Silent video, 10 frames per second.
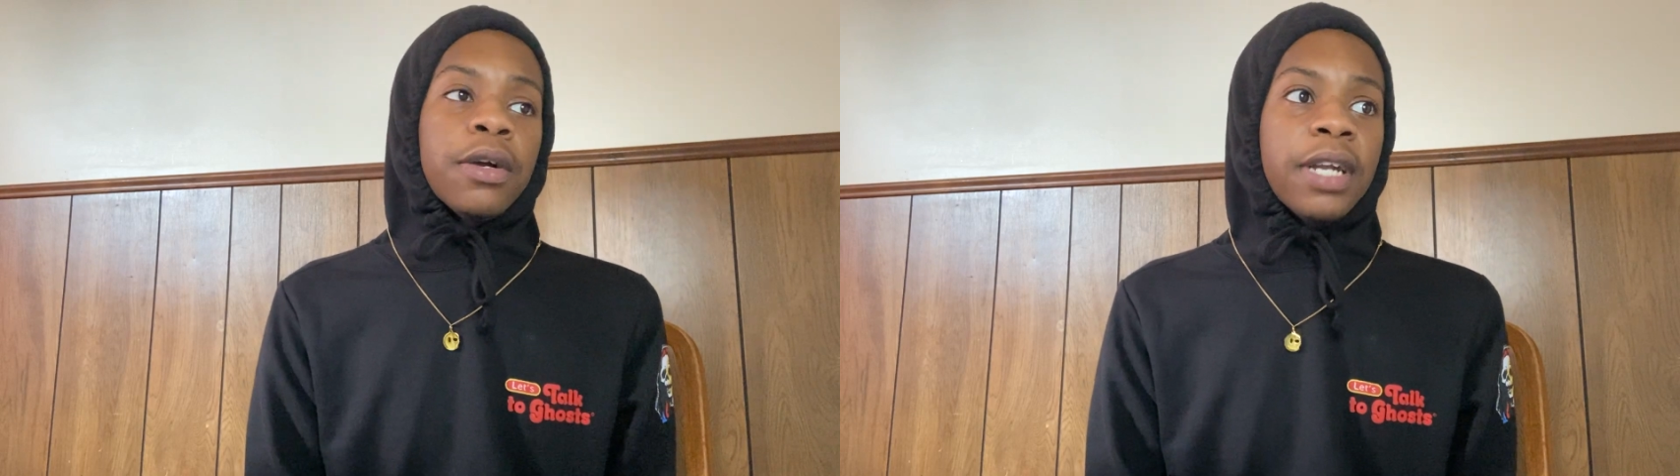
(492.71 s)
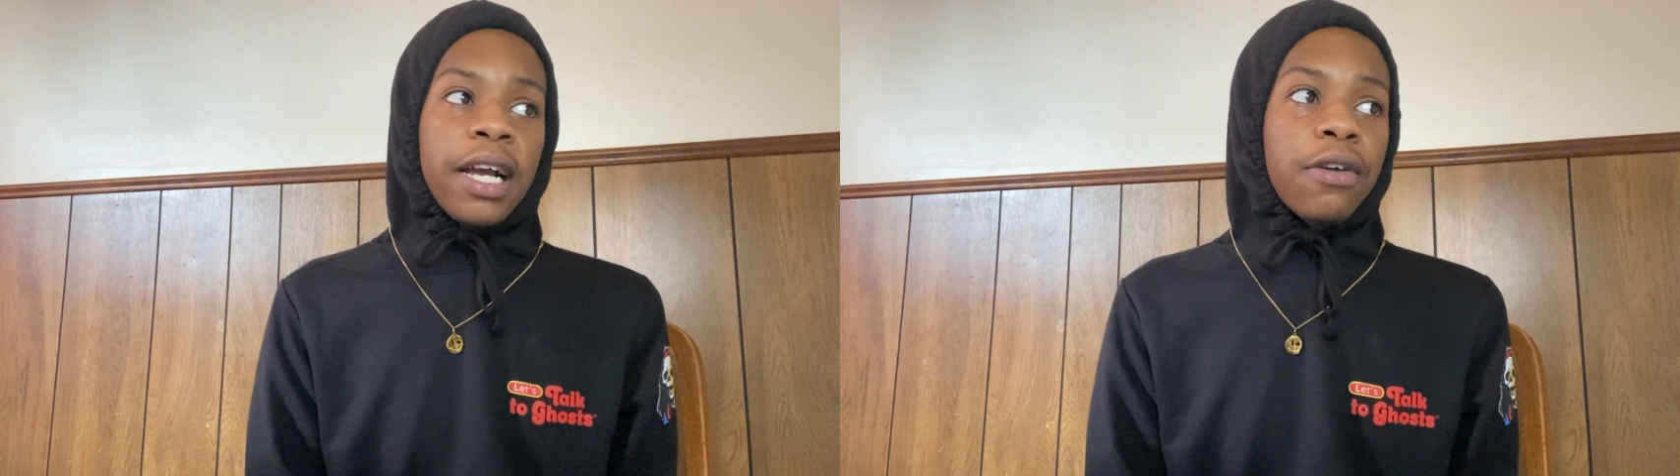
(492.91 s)

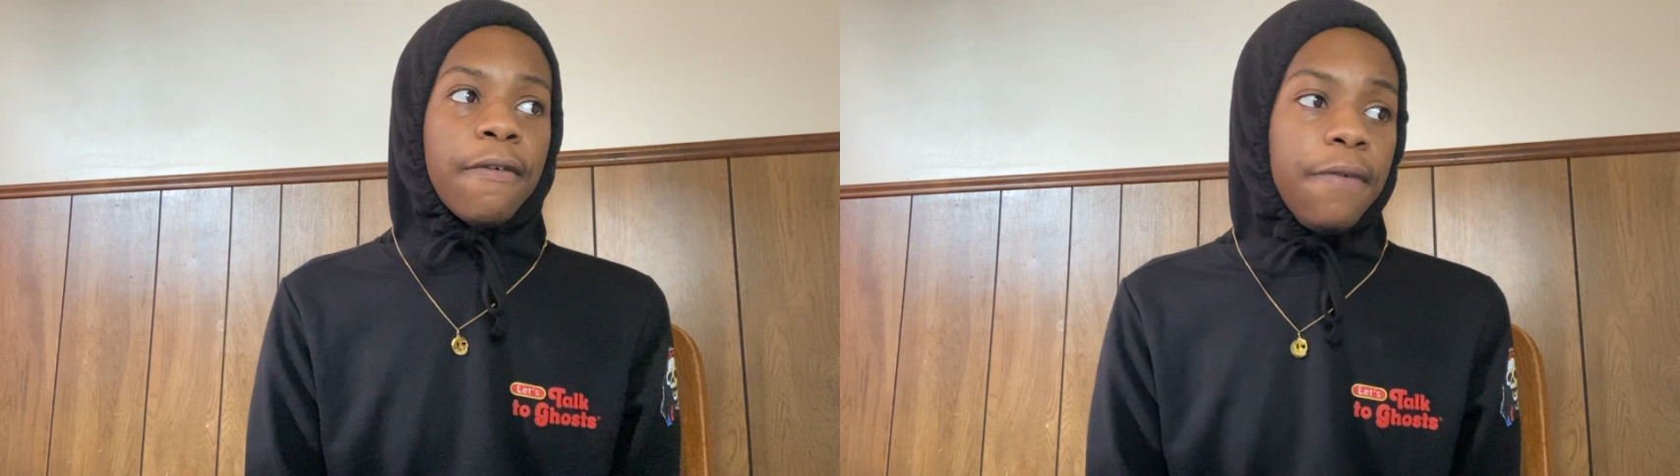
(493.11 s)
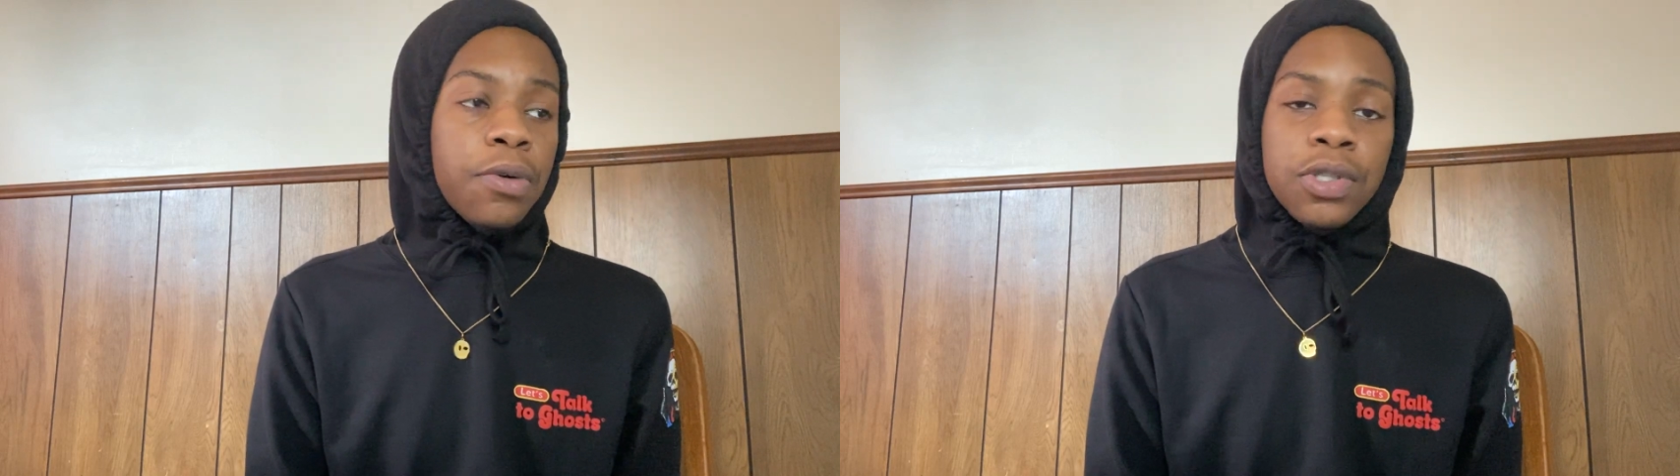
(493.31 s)
are not going
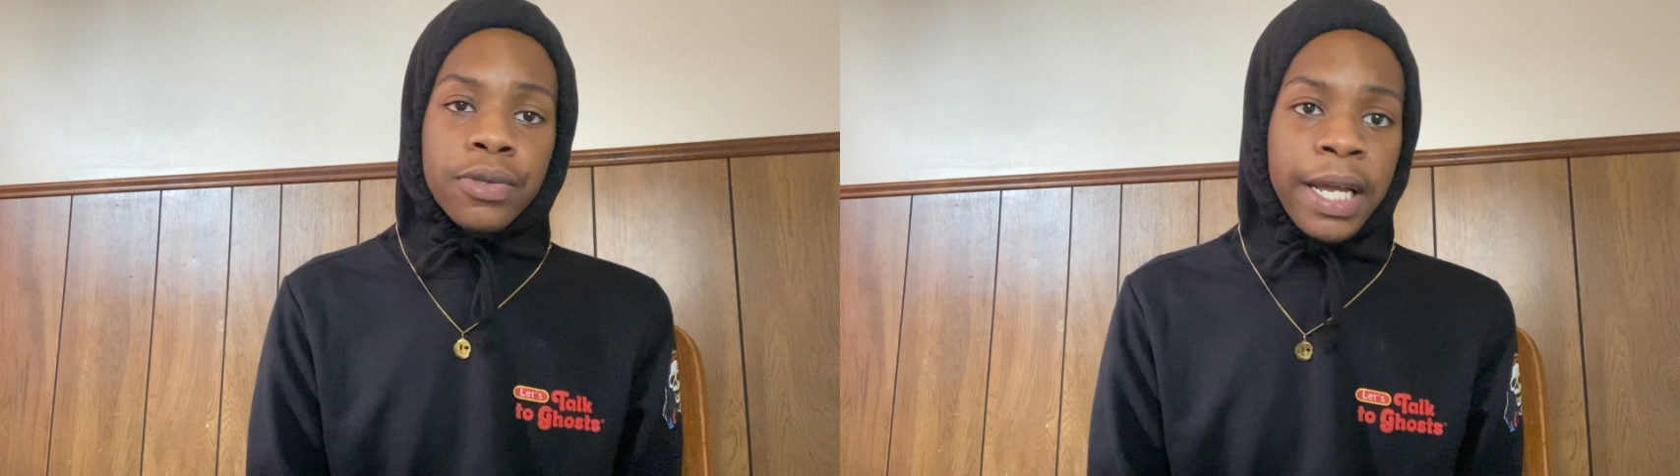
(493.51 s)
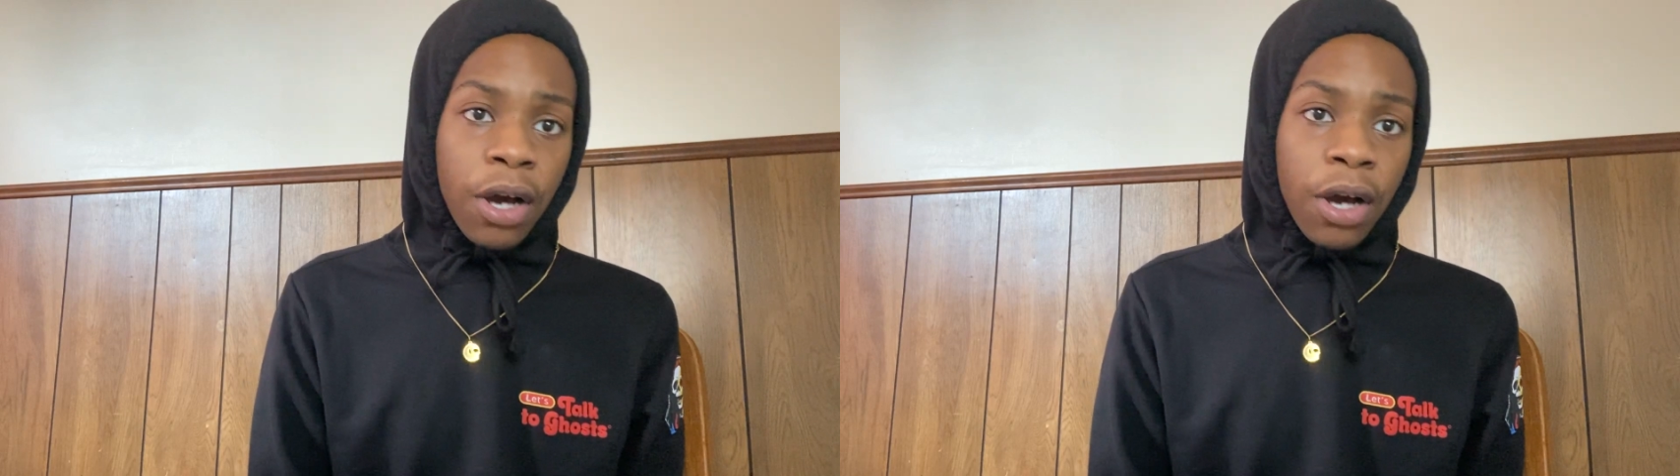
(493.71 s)
to fuck with you at